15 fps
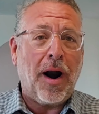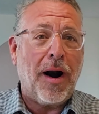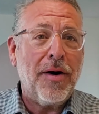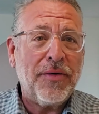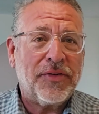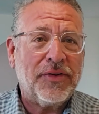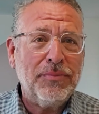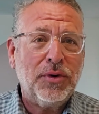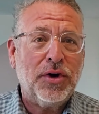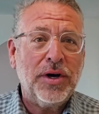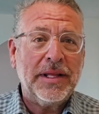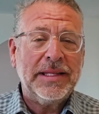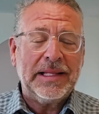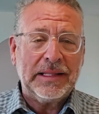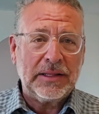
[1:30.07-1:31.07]
are some
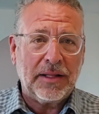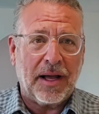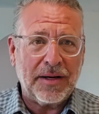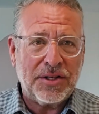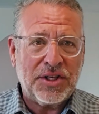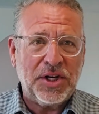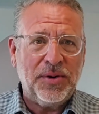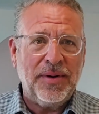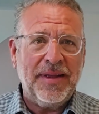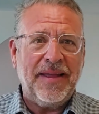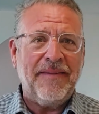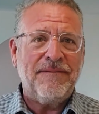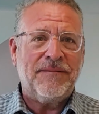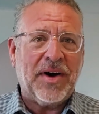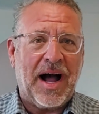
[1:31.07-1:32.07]
good
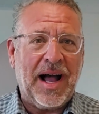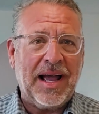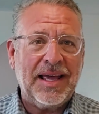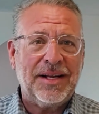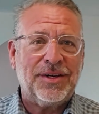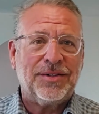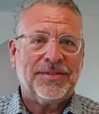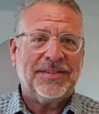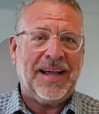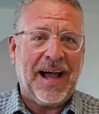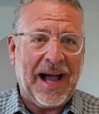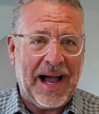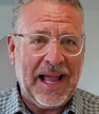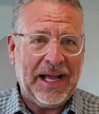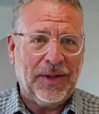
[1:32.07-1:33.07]
luxury vinyl
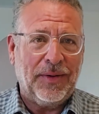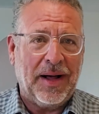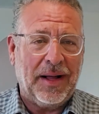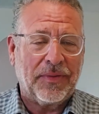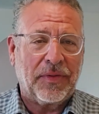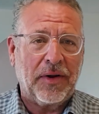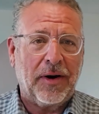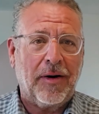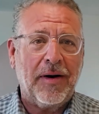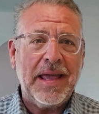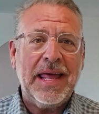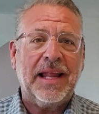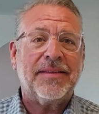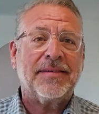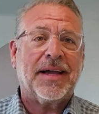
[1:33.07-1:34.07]
tile out there,
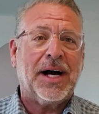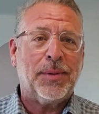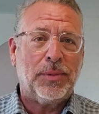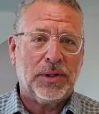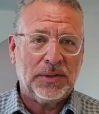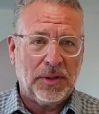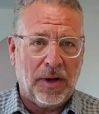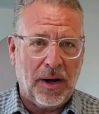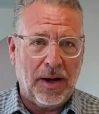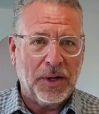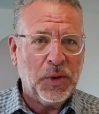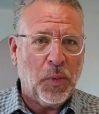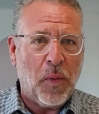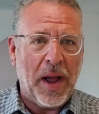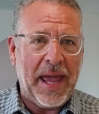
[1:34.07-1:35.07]
and it's come a
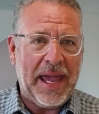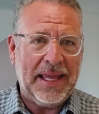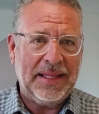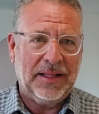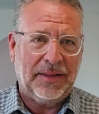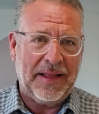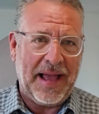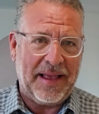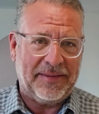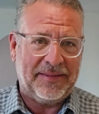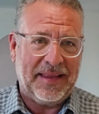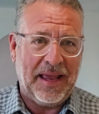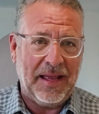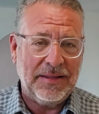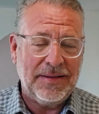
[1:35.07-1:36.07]
long way in the last
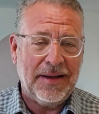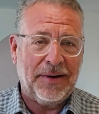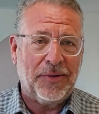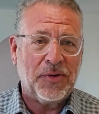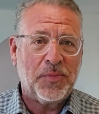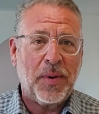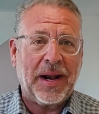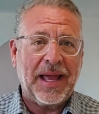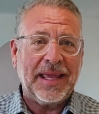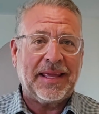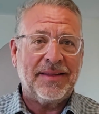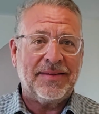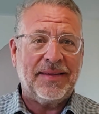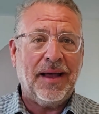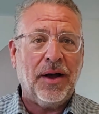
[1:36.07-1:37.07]
10 years, but I
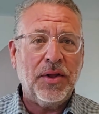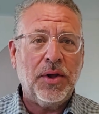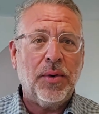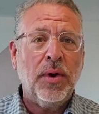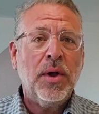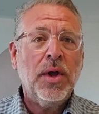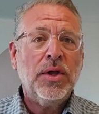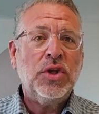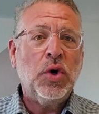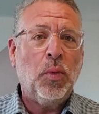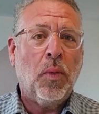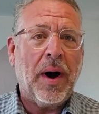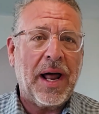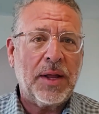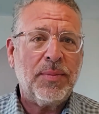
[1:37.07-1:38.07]
can tell you, you
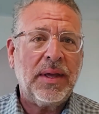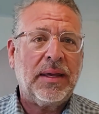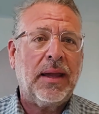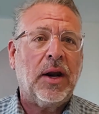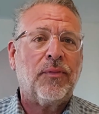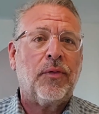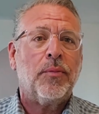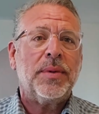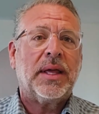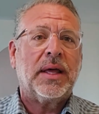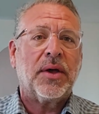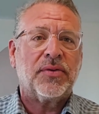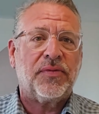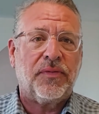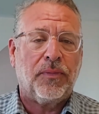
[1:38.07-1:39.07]
want to be careful
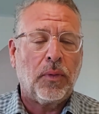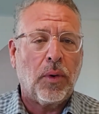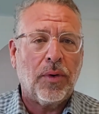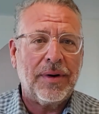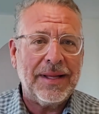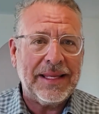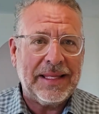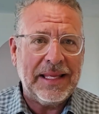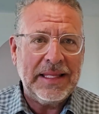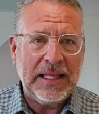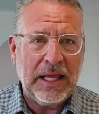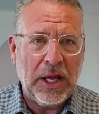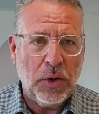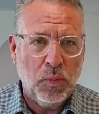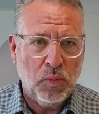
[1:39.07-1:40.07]
because flooring can
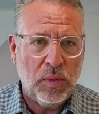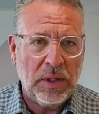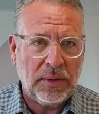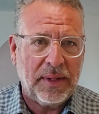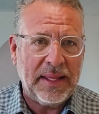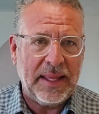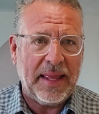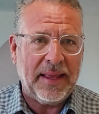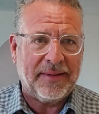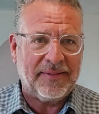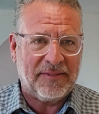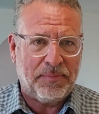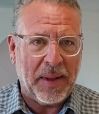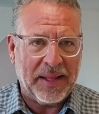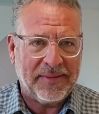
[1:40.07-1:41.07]
get really
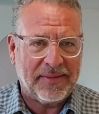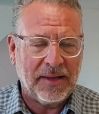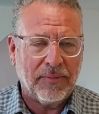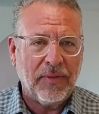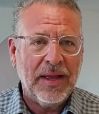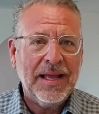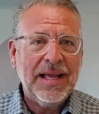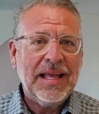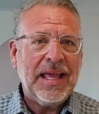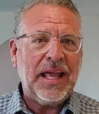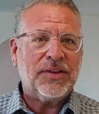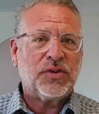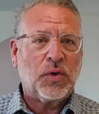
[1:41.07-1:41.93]
expensive. It's